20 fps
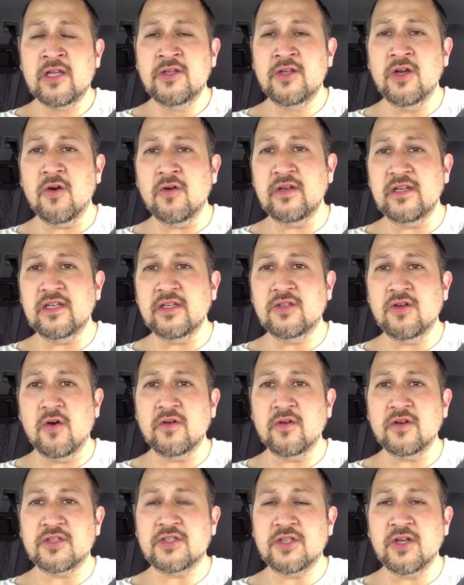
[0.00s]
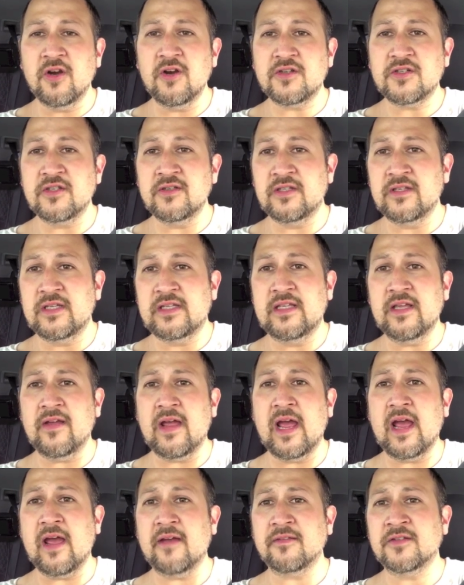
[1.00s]
You don't need to go to church and
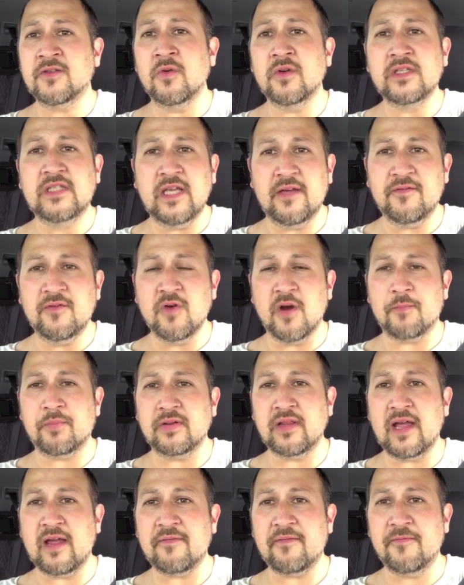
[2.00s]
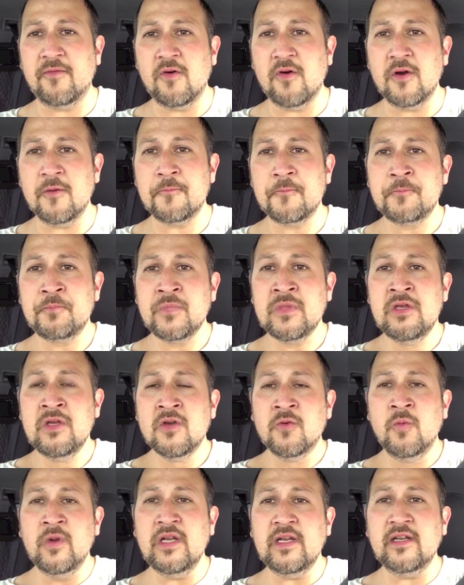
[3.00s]
get, have someone give you a platform.
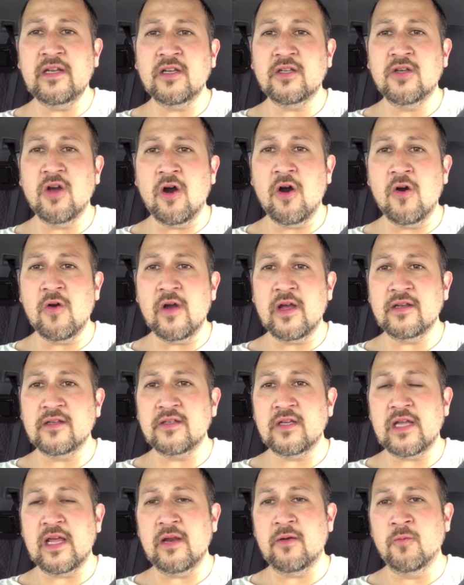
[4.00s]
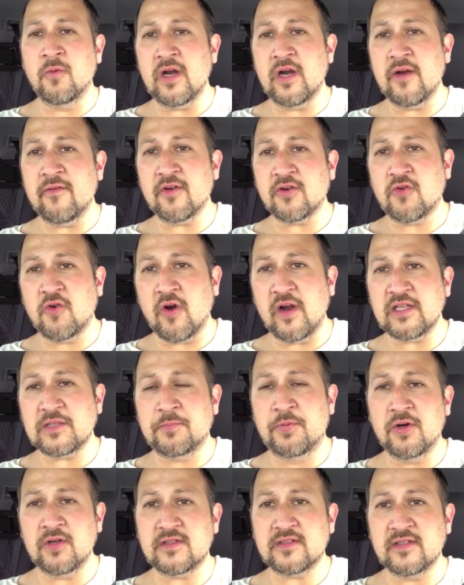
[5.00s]
We need to go and, and whatever
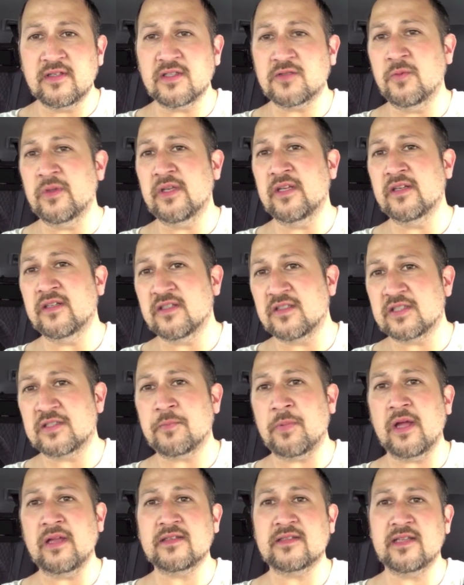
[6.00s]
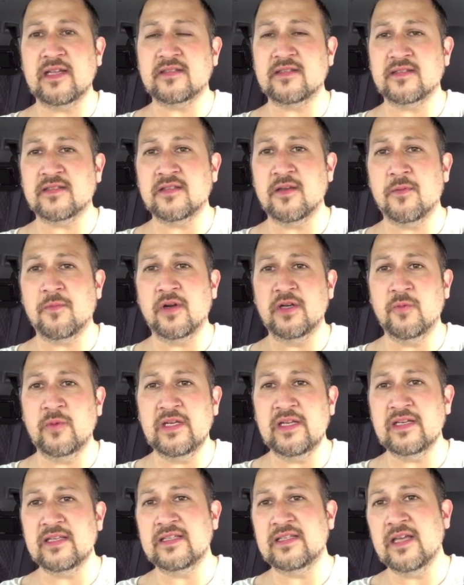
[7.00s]
Christ puts in us, we need to dispense that to somebody. We
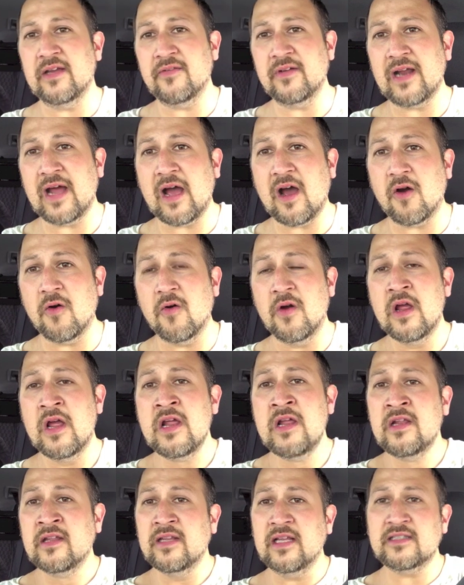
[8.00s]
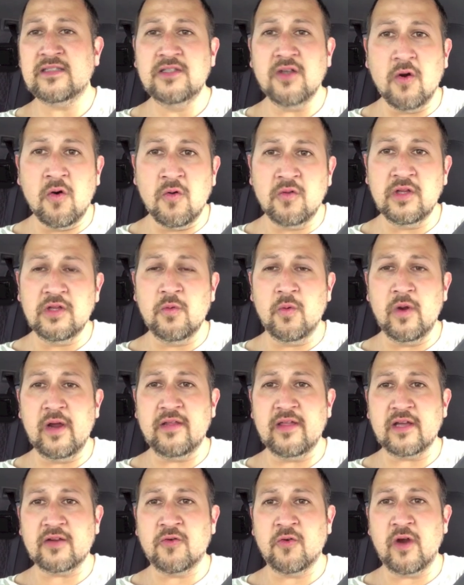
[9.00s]
need to give it out. That's the only way
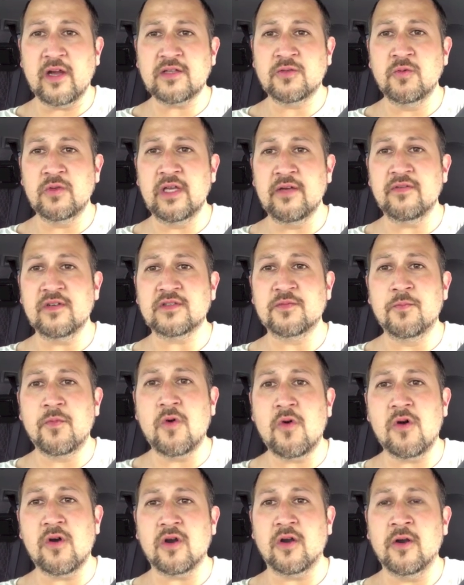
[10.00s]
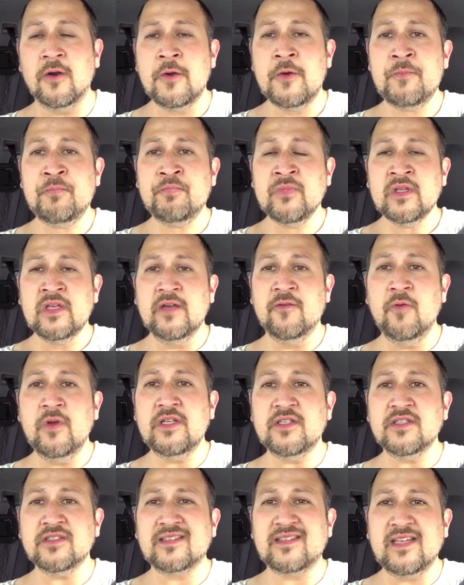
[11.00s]
that Christ will give us more. If
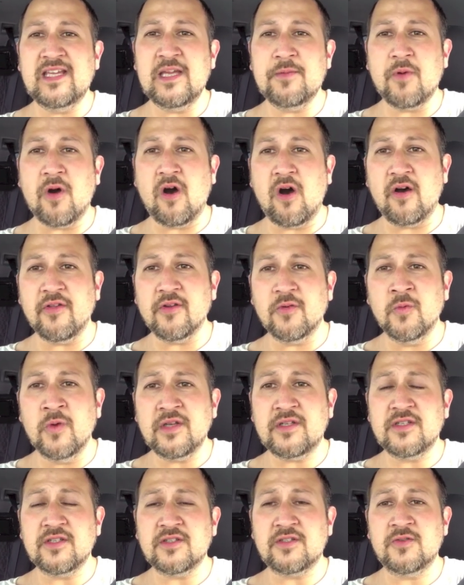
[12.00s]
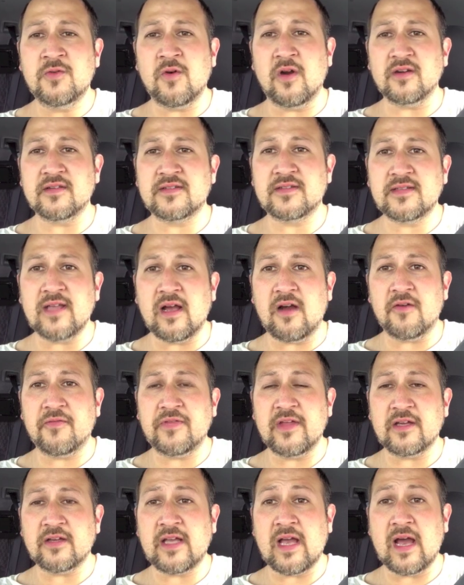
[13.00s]
we just keep all the riches to ourselves
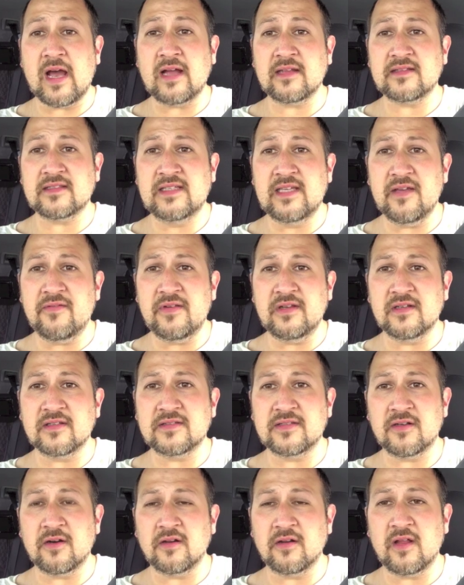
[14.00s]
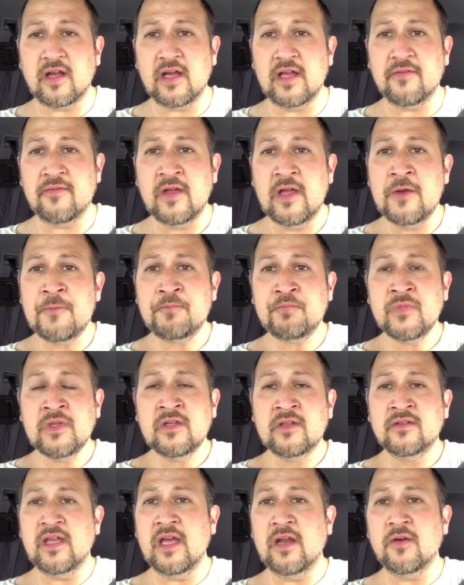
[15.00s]
that God's giving us in our life,
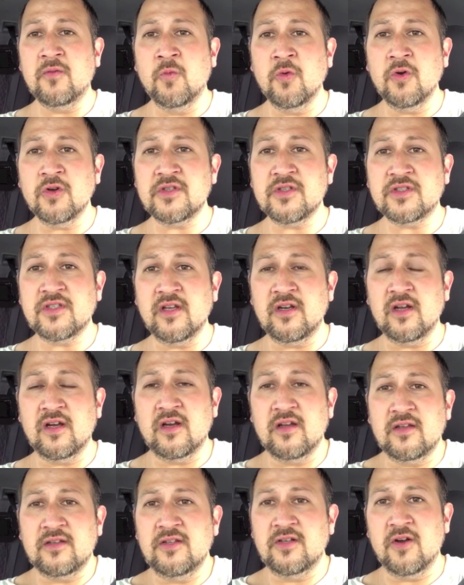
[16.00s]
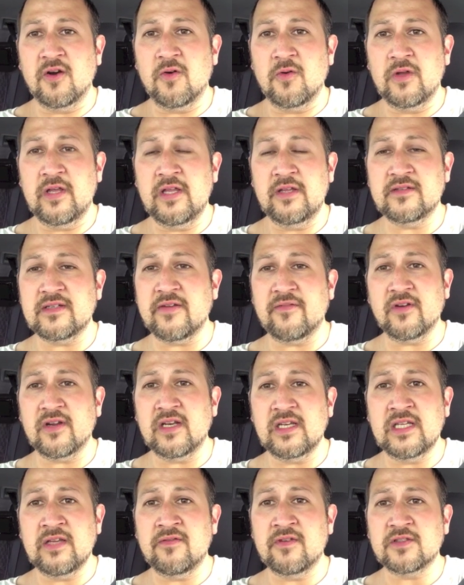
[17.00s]
then we're just gonna, you know, He's never
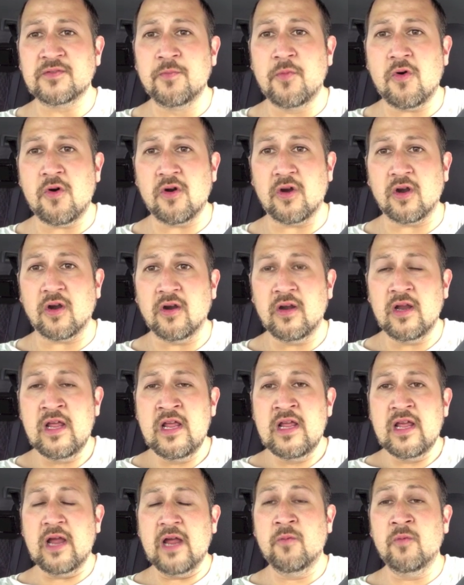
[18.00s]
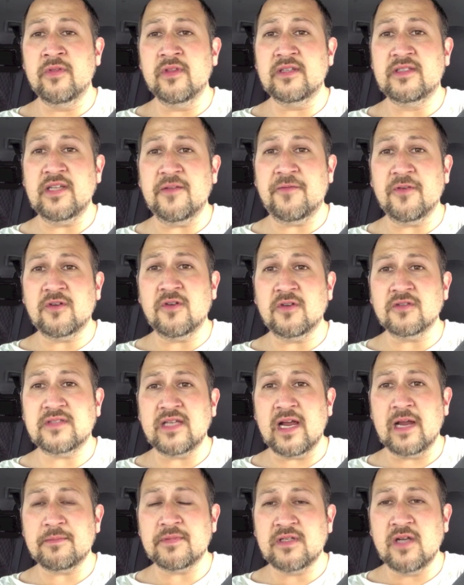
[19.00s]
gonna give us more. And when the difficult
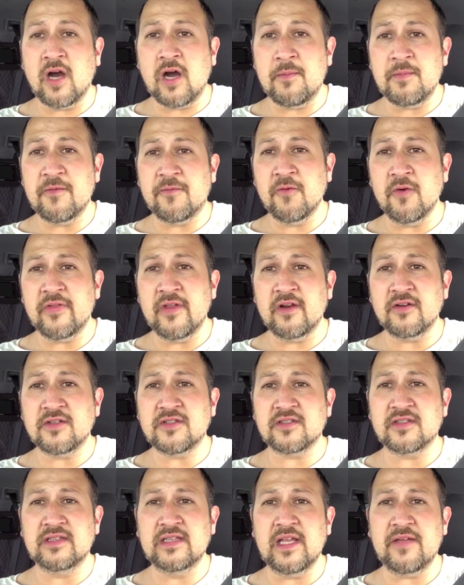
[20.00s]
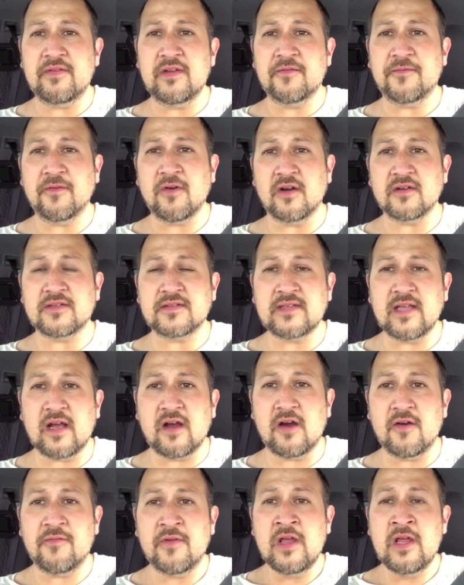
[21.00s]
times come, if we're there just living for
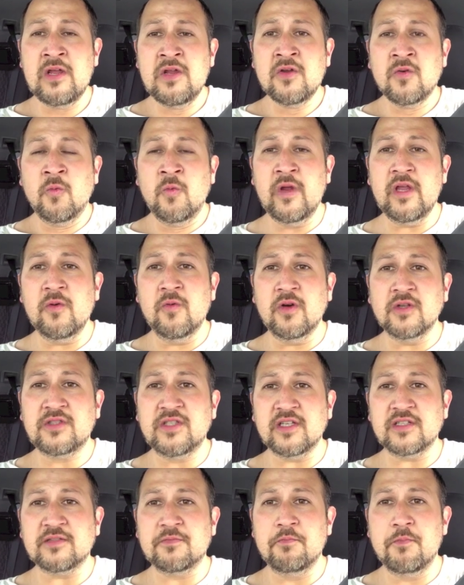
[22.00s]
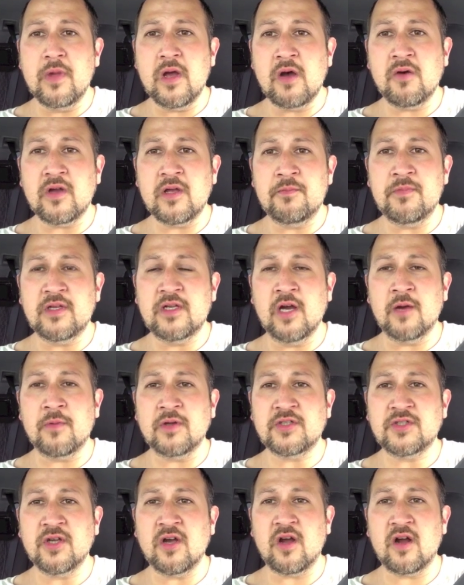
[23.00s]
ourselves, we will just melt and become
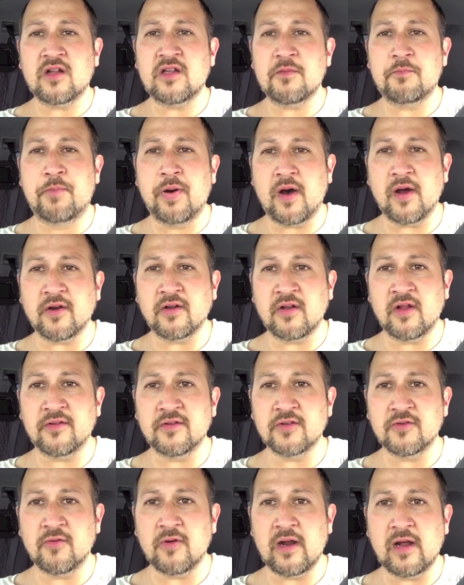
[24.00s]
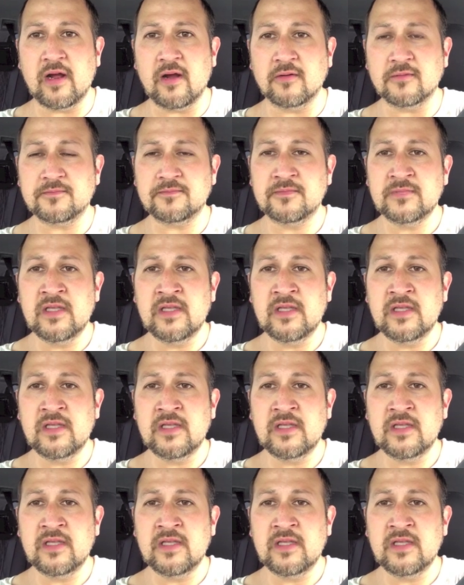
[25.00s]
a chocolate puddle on the ground.